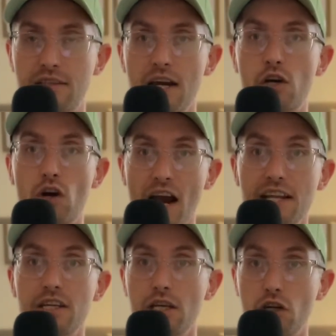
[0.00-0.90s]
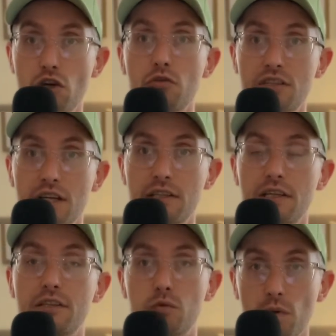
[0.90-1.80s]
They're creating new
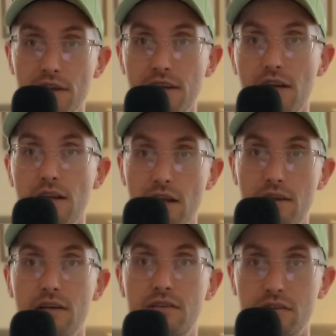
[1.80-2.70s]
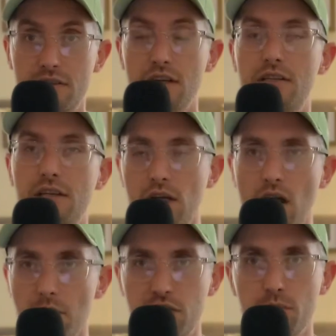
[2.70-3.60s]
cities within this city. What
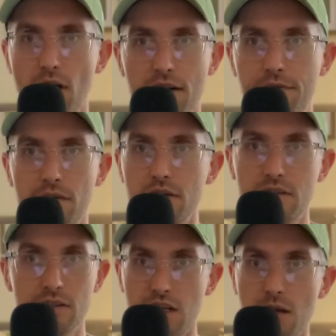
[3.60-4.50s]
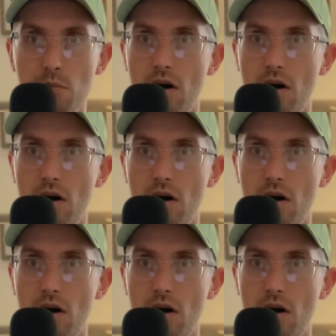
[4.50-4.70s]
comes to mind first is EMAAR,